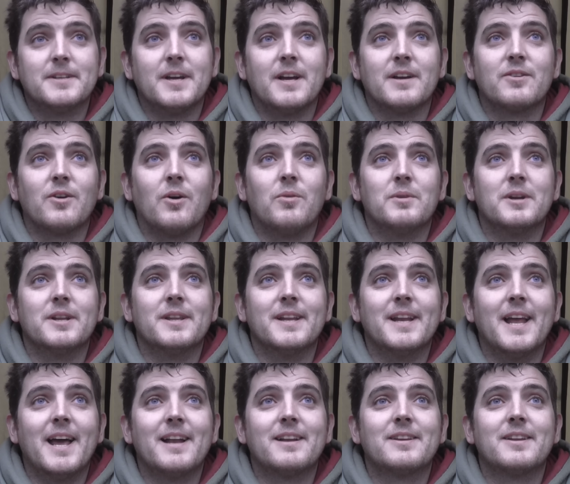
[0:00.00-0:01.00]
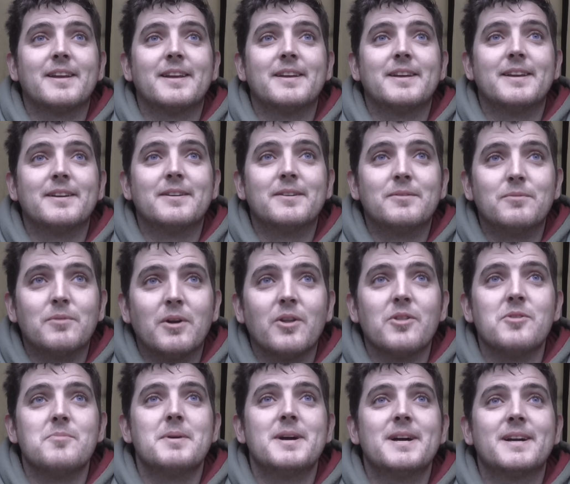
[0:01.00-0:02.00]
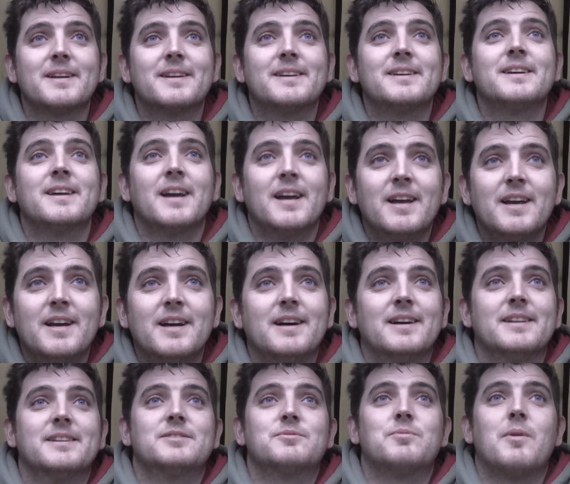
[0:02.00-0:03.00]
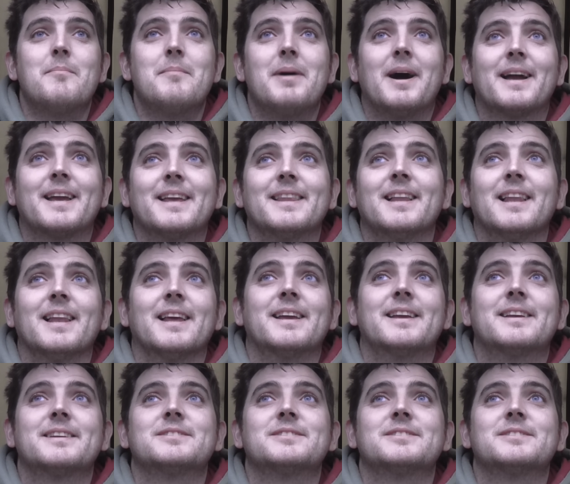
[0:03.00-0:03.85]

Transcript: I got one in the net, one on the bank, and there's one back in the lake.